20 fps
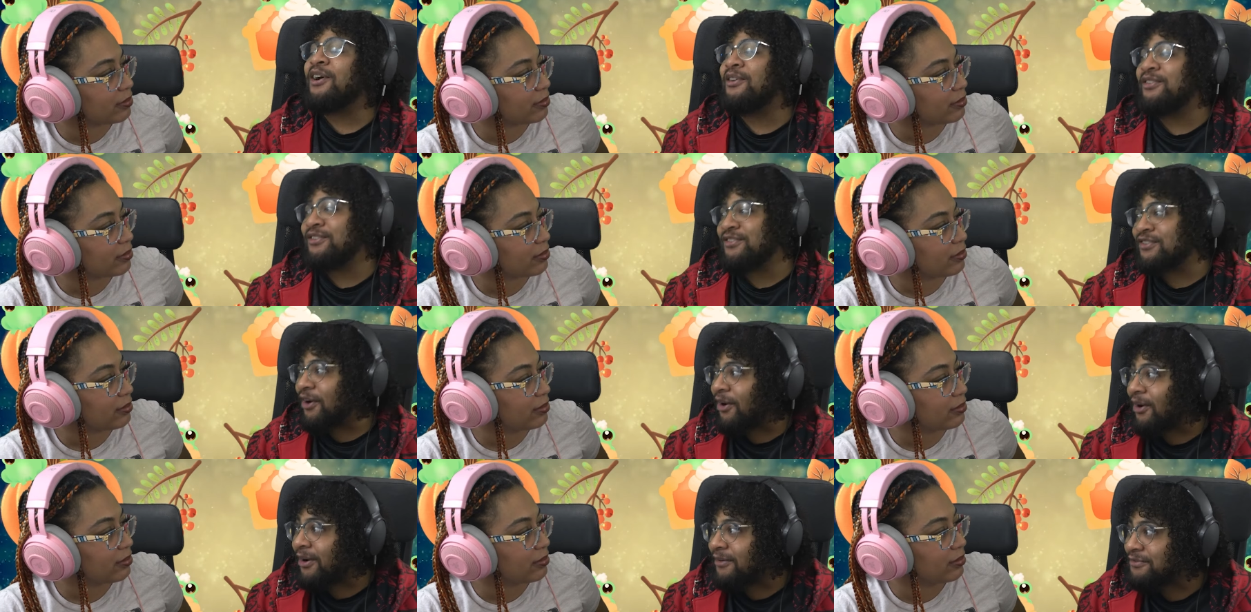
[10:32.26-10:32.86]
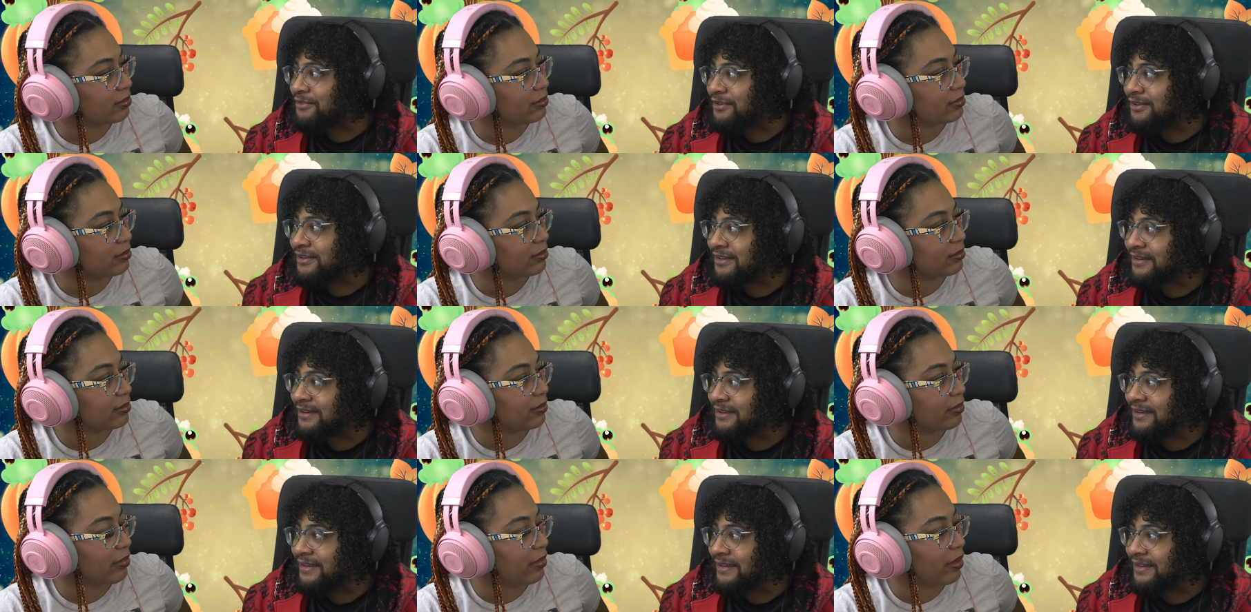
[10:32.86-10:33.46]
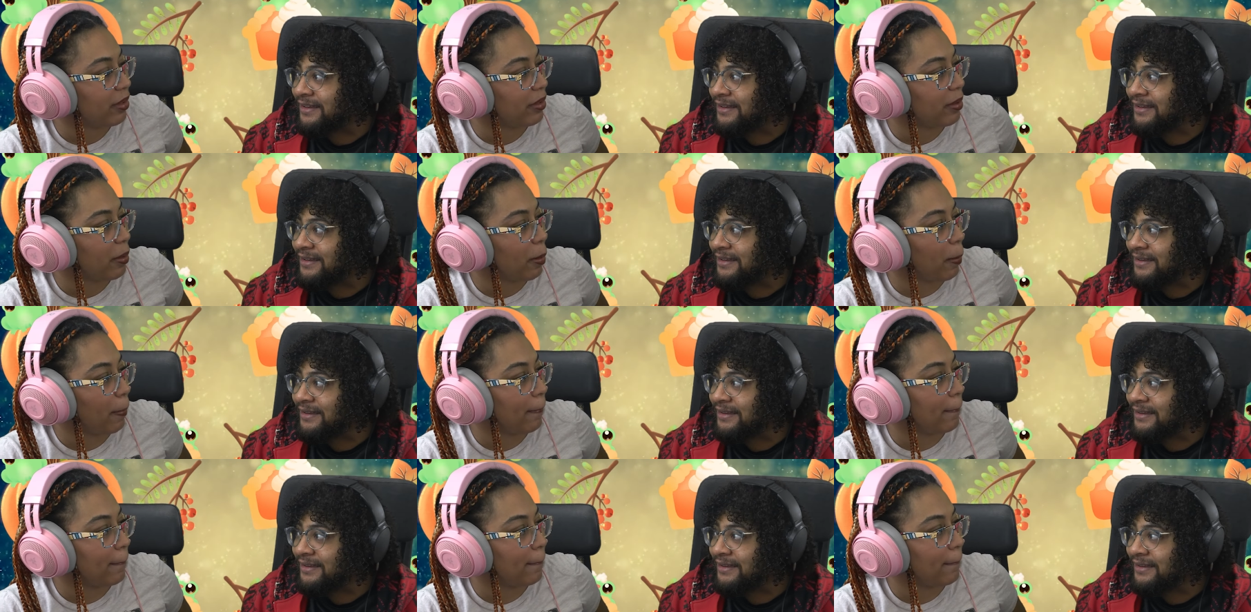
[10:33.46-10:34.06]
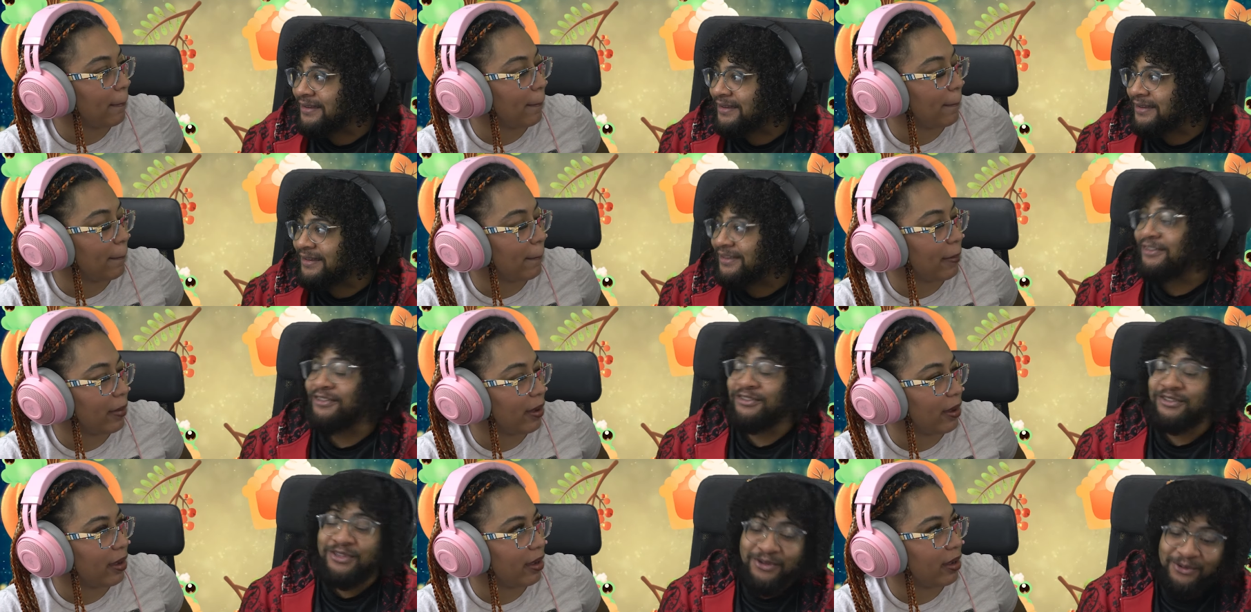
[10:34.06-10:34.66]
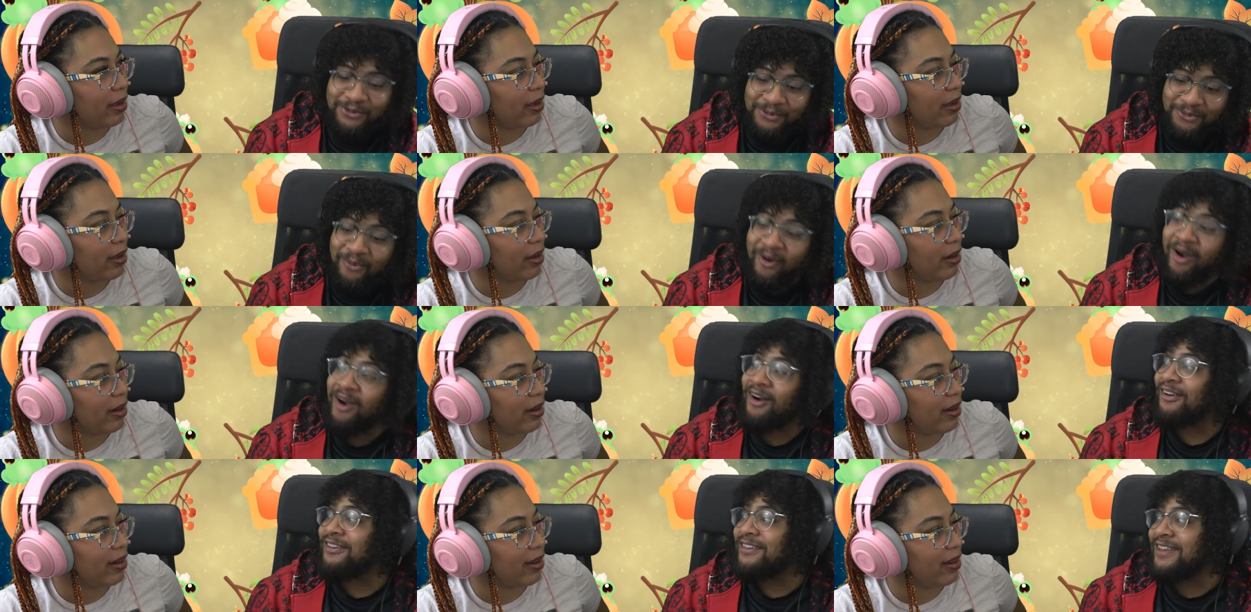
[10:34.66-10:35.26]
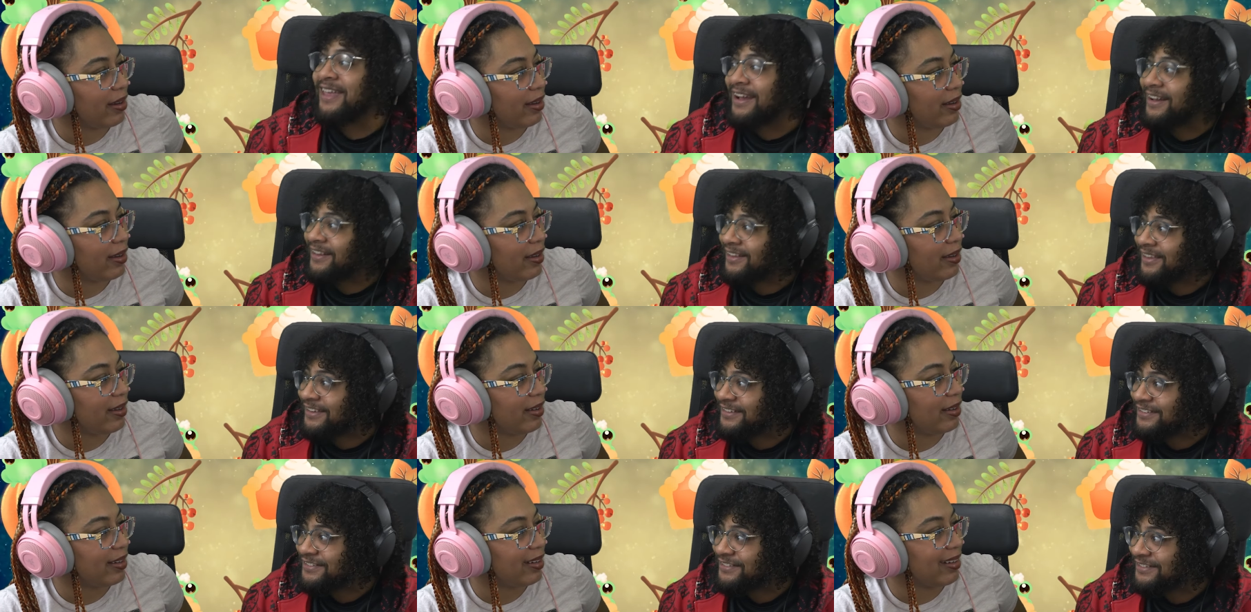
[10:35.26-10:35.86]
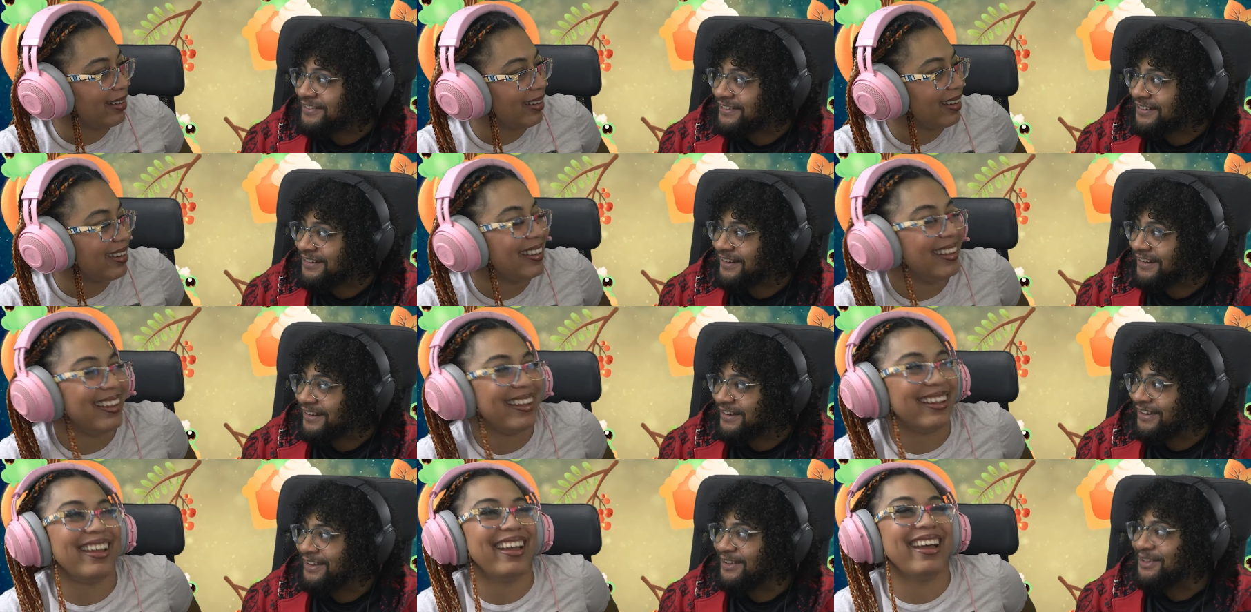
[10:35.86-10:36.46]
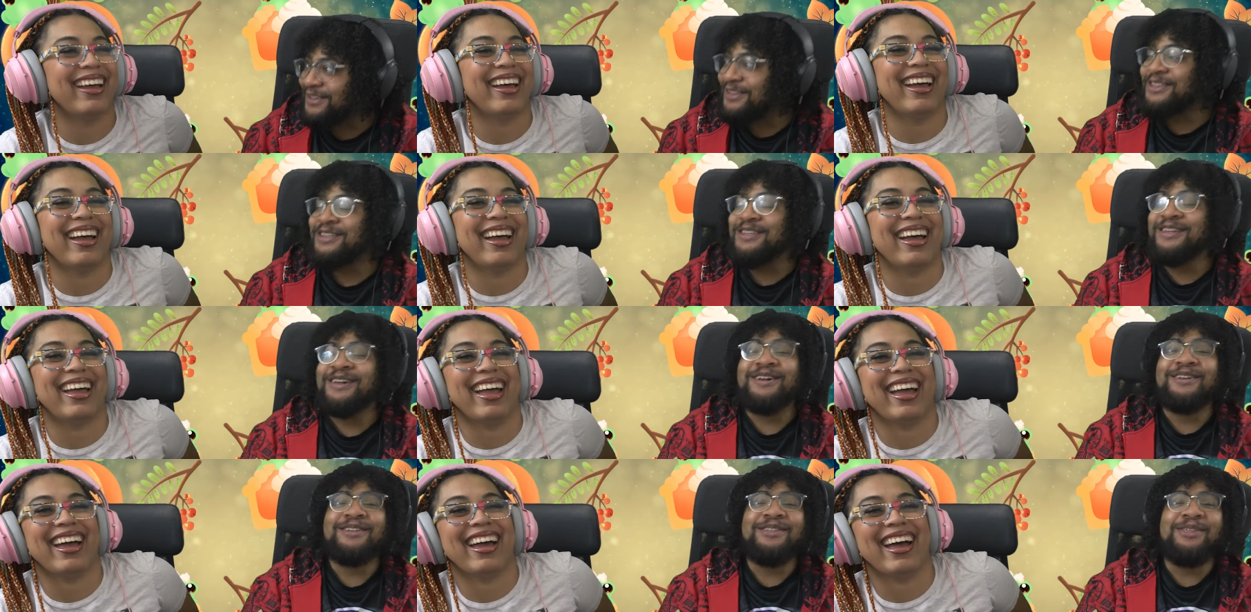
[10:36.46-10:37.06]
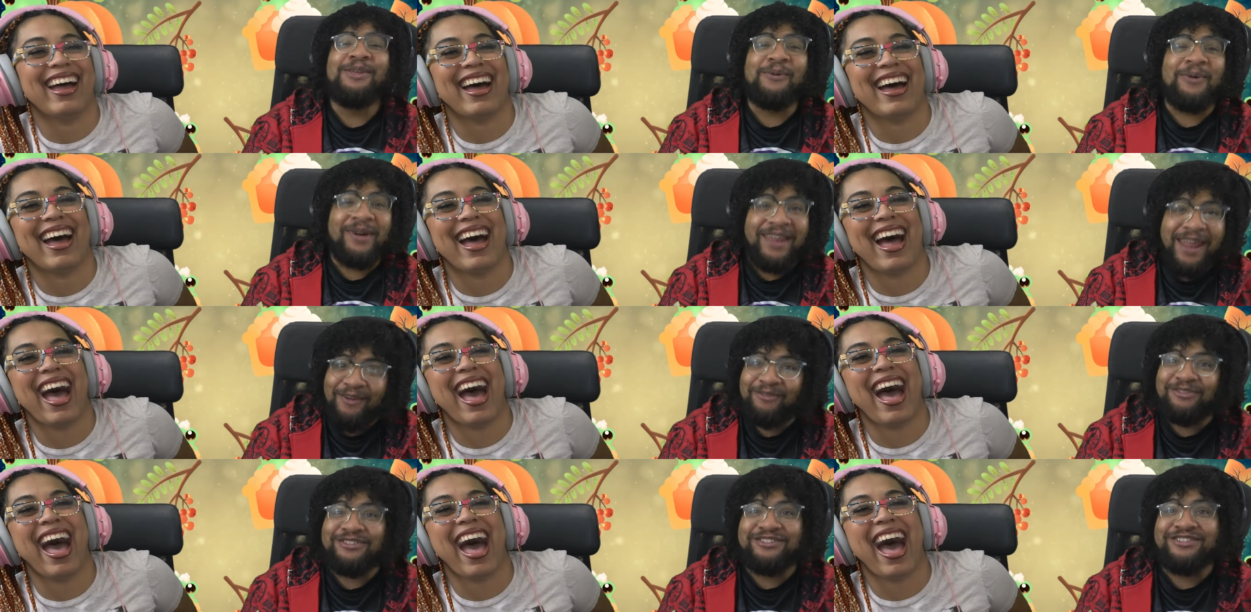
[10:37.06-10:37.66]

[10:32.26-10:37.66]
Speaker 1: are soft. You are ticklish. you would have